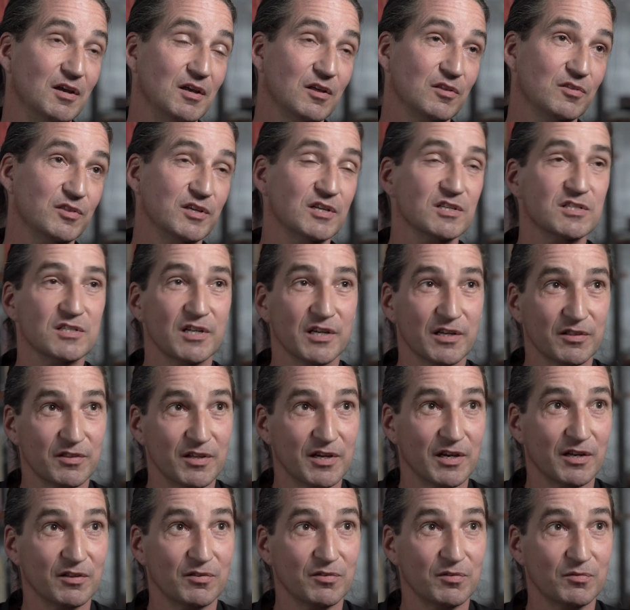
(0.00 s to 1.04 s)
Things like
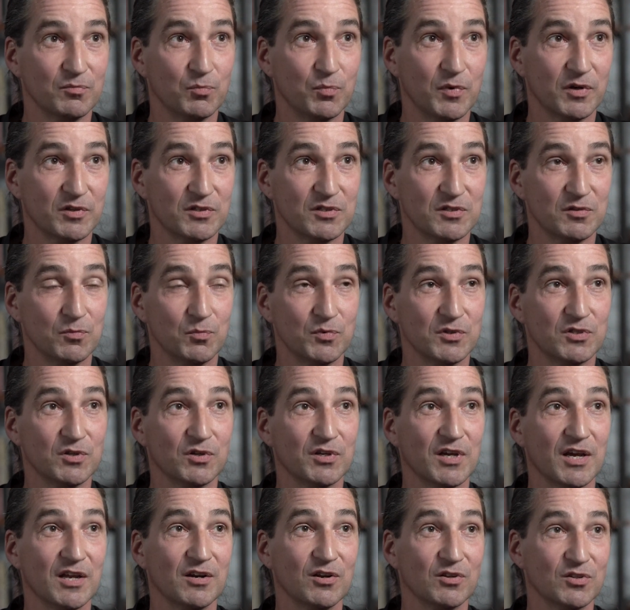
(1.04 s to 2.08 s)
that, which you
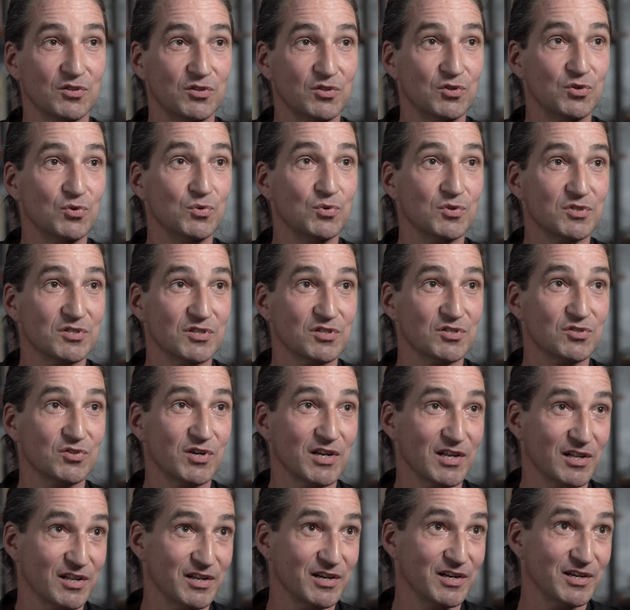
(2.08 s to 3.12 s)
cannot use
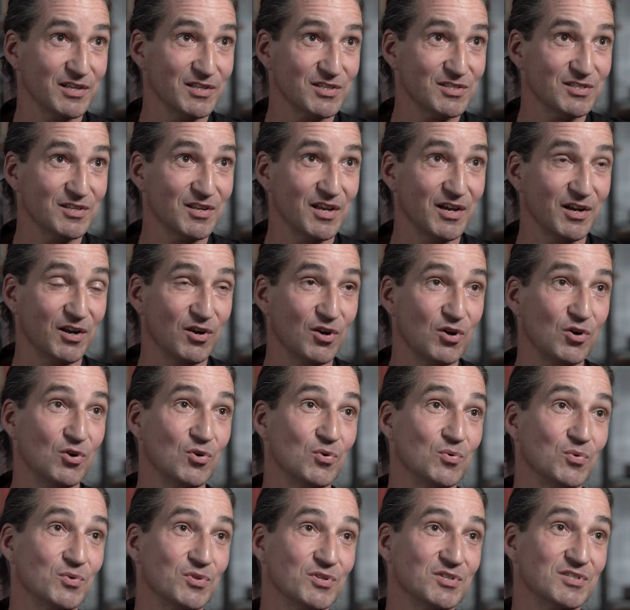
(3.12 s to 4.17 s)
straight lines and
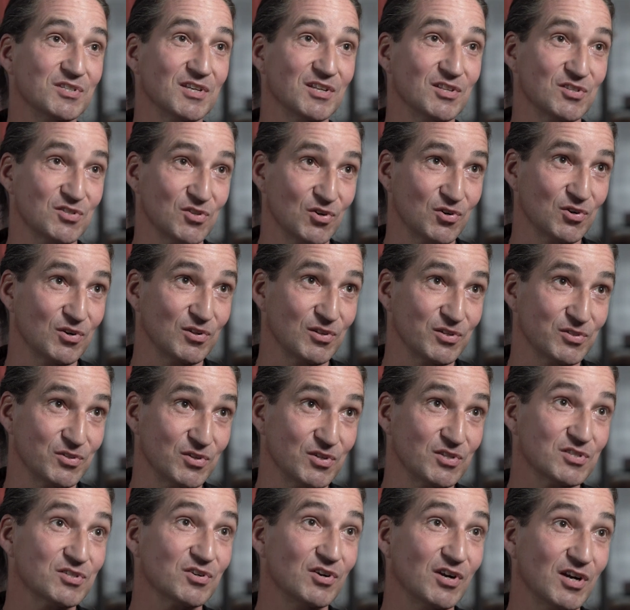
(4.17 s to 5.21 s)
cones and circles to
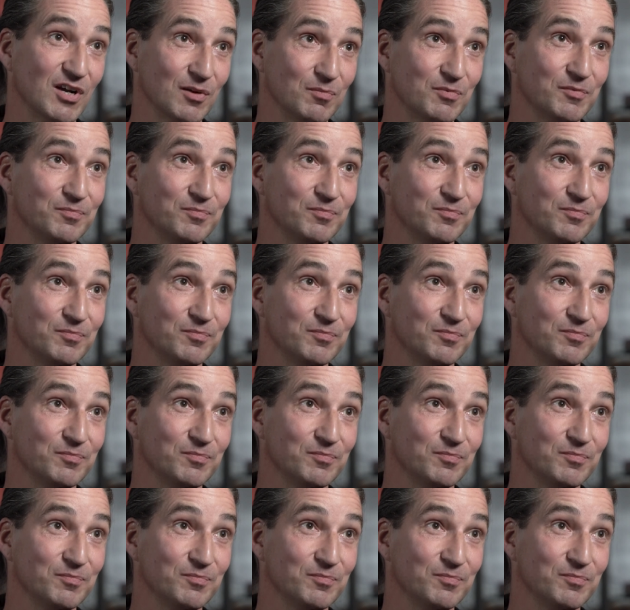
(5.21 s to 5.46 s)
describe.